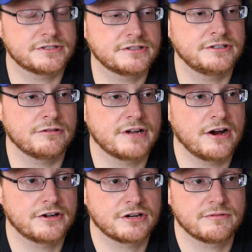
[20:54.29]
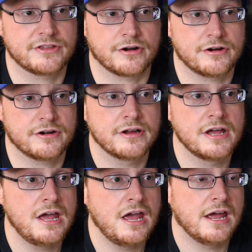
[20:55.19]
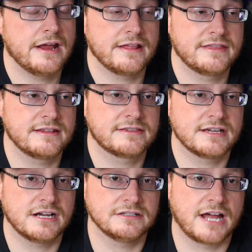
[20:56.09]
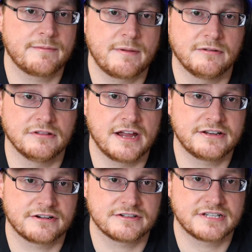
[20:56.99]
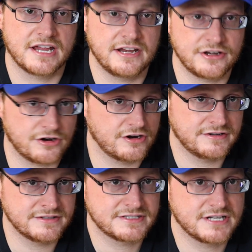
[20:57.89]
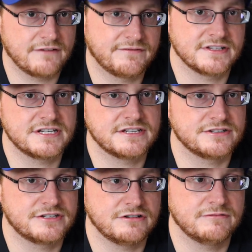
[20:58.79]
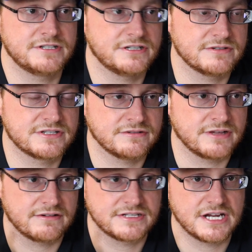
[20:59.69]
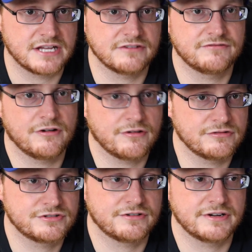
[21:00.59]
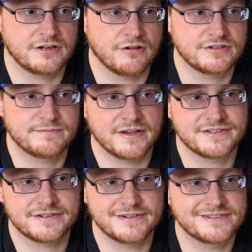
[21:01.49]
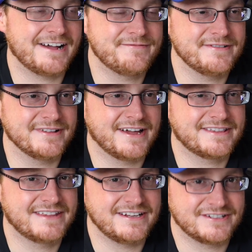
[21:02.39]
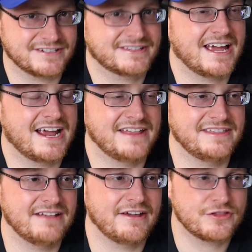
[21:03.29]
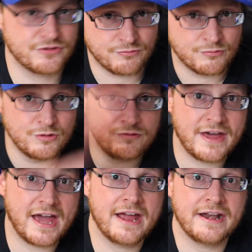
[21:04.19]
you know, character with her, and I think that a lot of people liked her saying nerd and stuff in season 2 when they were taking the photos during Ghostbusters. I feel like they took that and they like threw that